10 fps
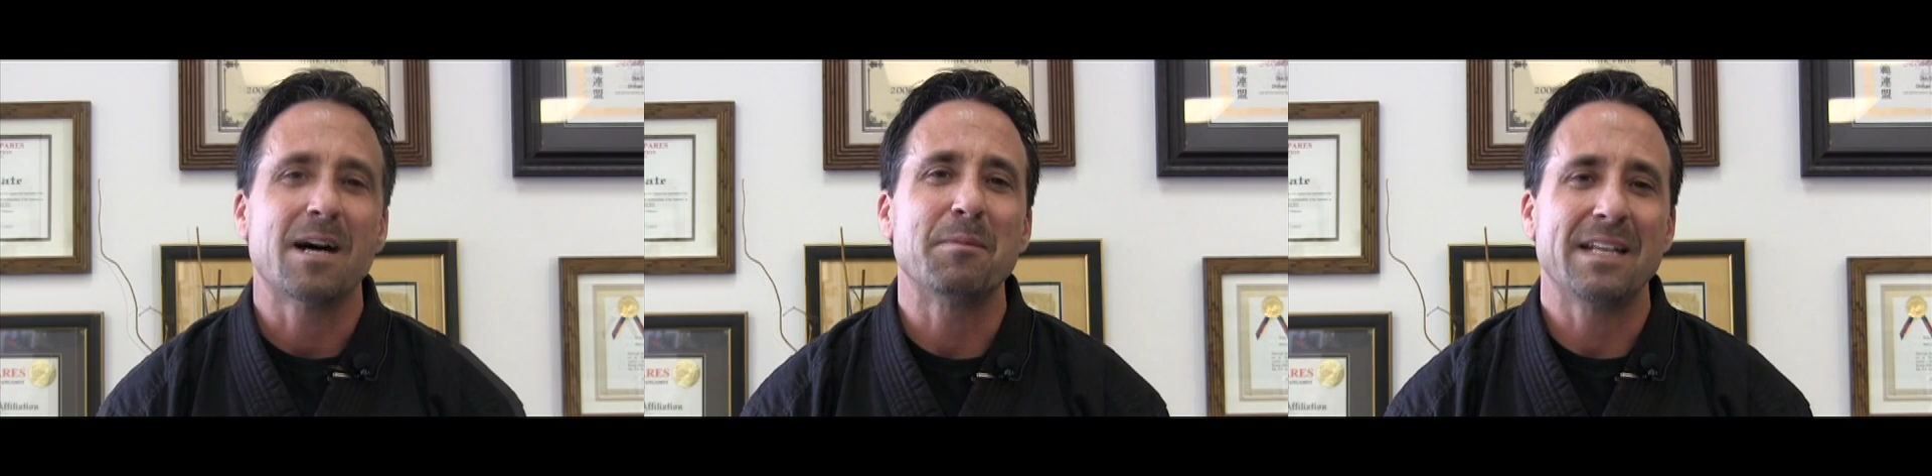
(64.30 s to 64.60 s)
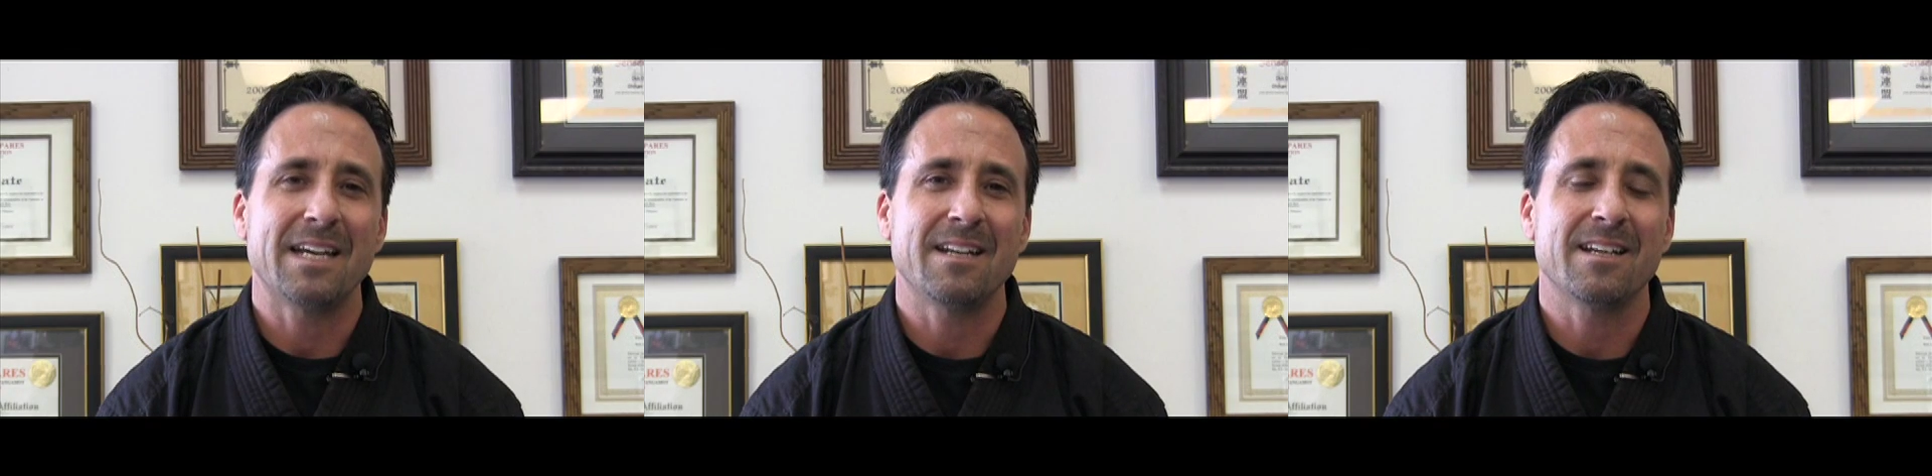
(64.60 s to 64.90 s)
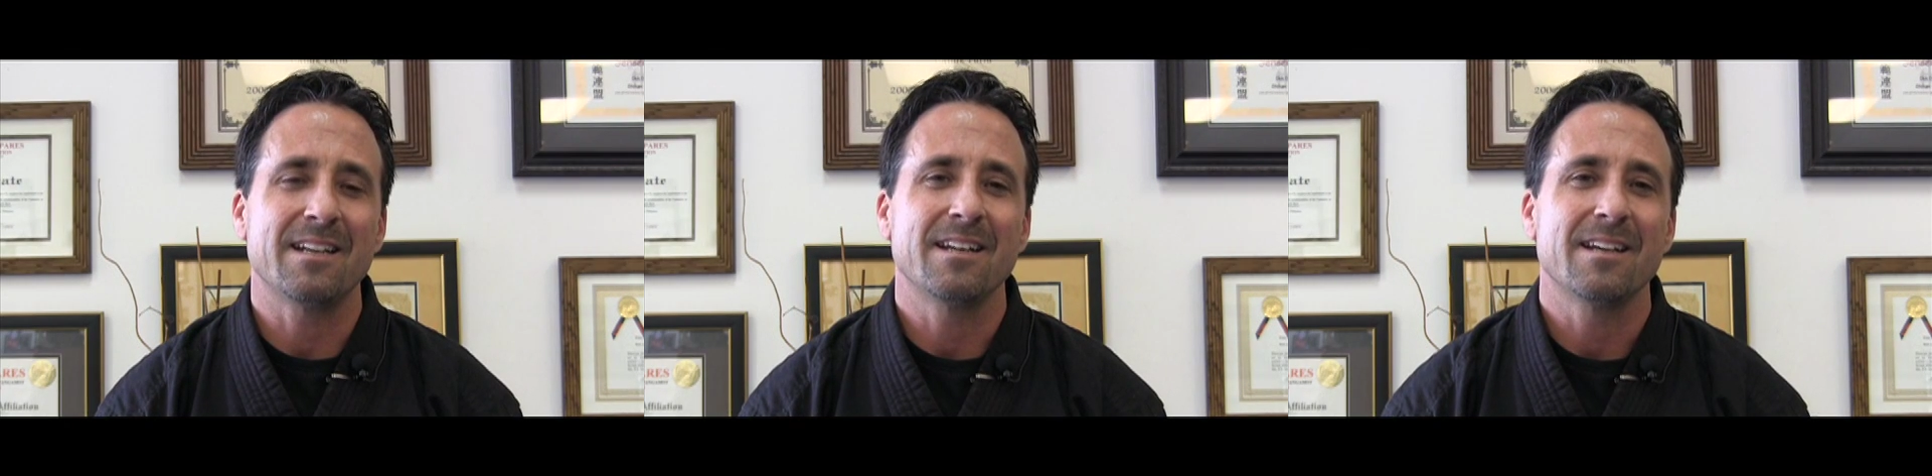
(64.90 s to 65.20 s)

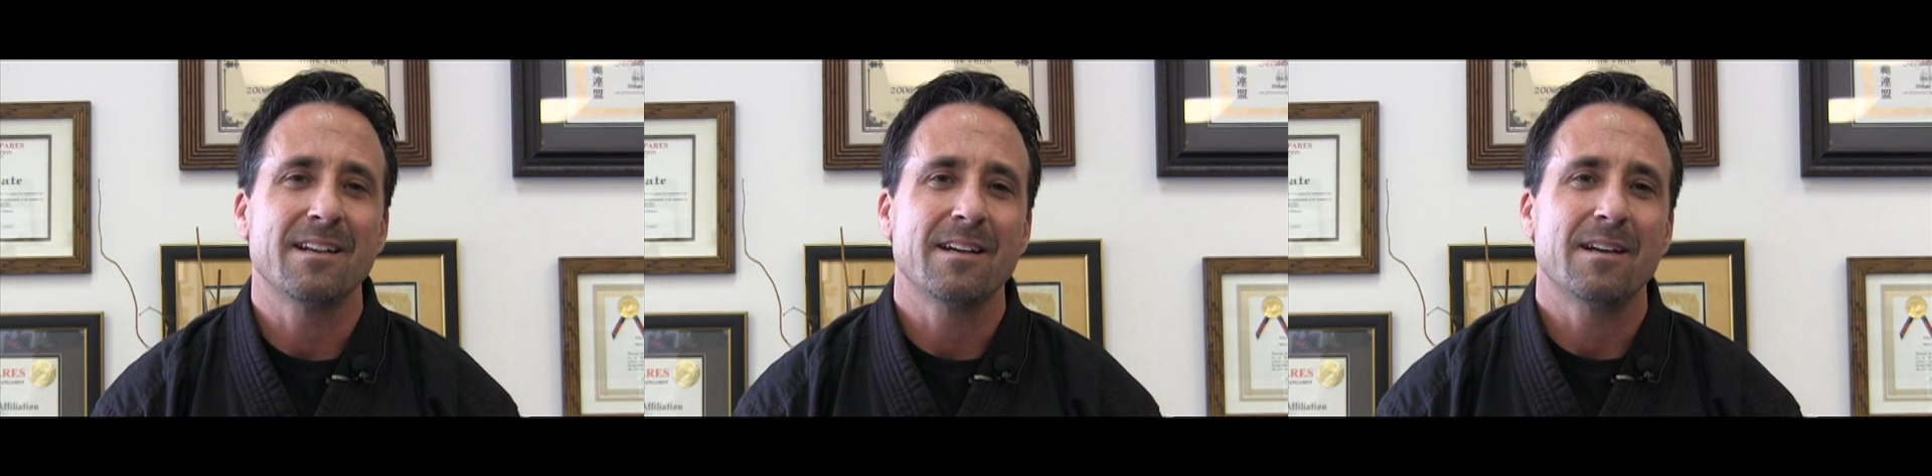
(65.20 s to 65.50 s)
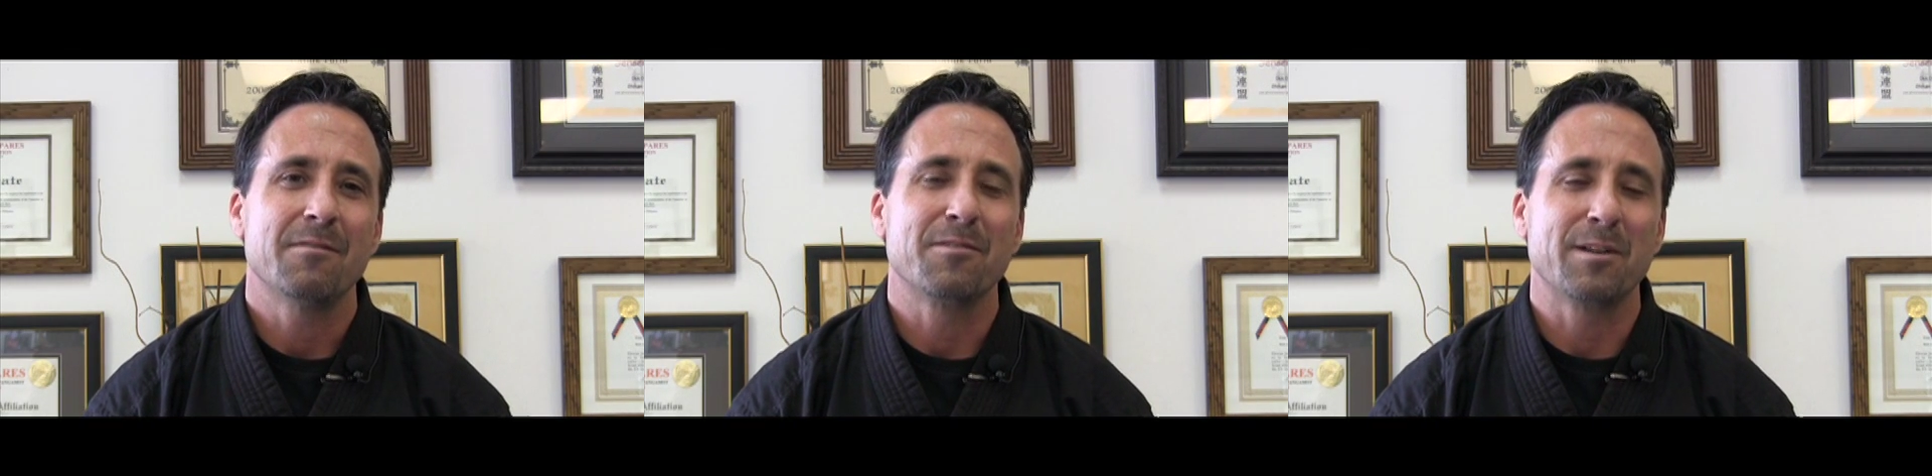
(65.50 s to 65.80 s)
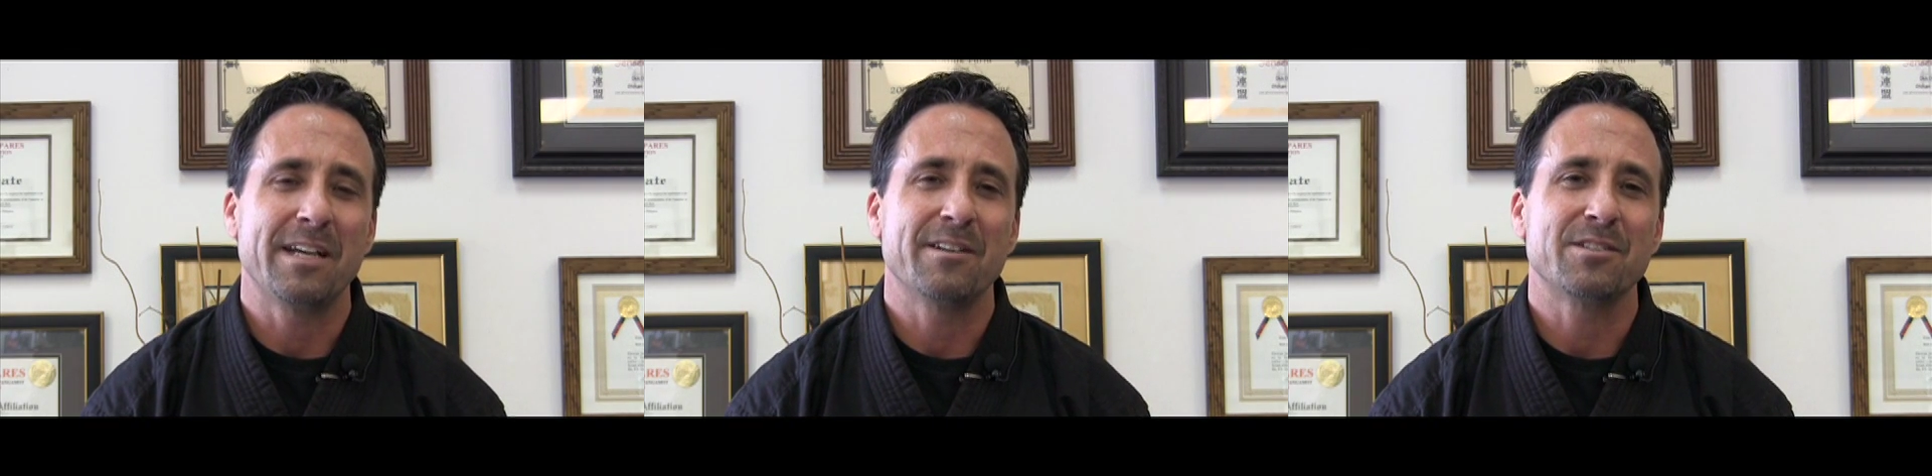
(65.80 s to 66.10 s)
nominated
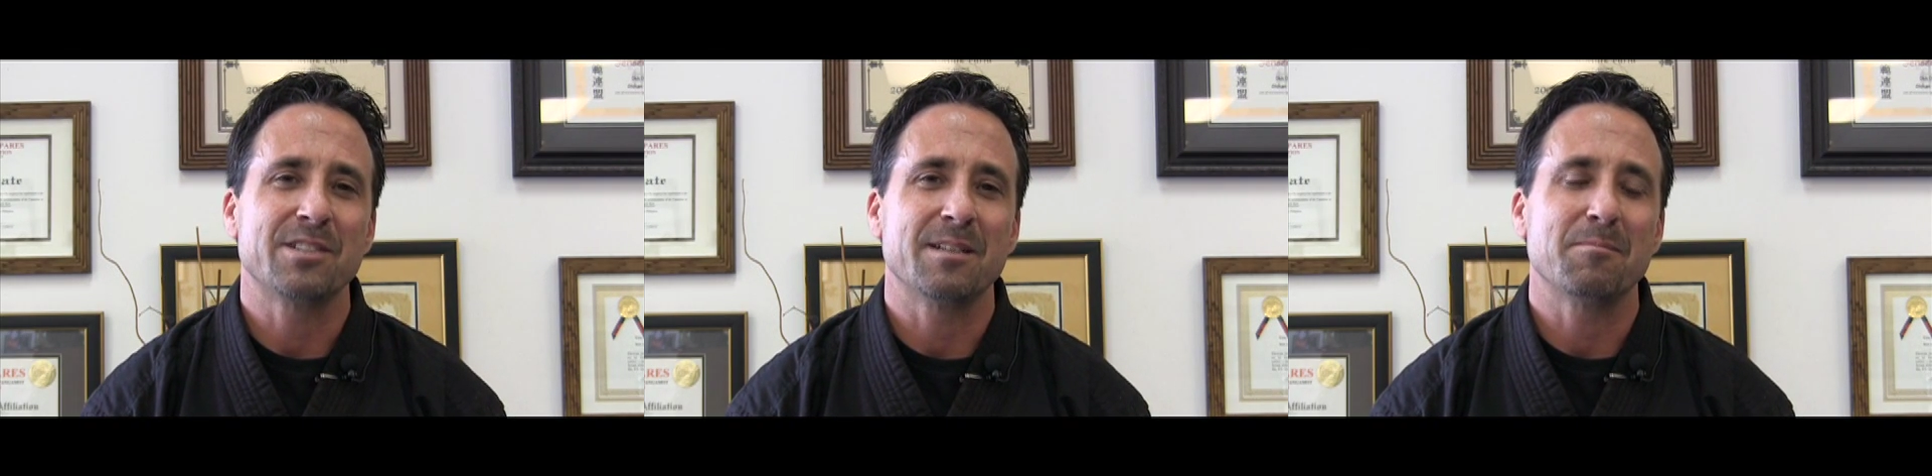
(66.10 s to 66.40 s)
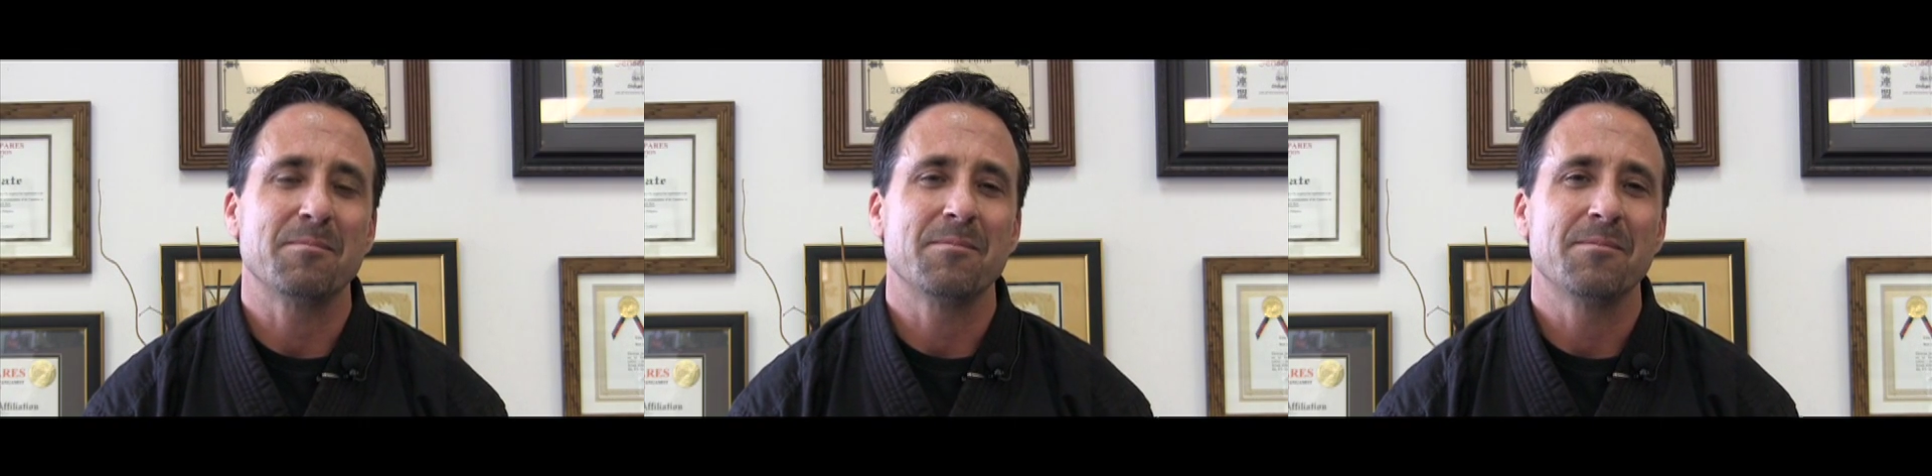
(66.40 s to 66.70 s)
for leadership